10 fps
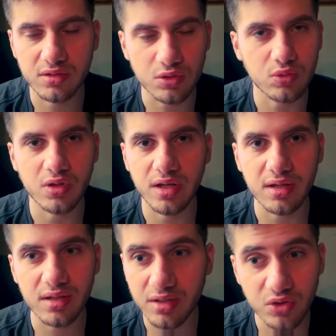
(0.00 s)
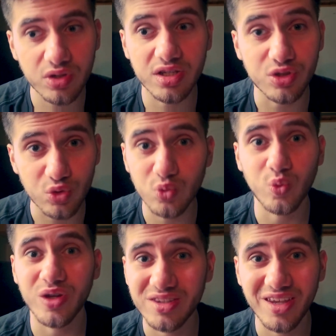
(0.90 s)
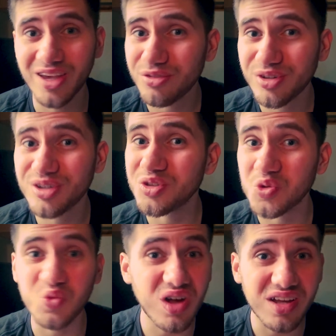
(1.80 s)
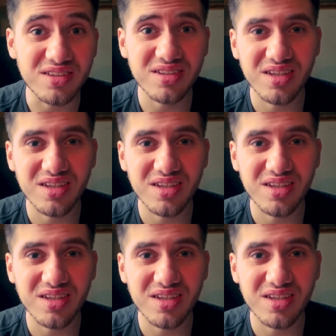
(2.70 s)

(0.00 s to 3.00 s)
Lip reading: You can literally do whatever you want.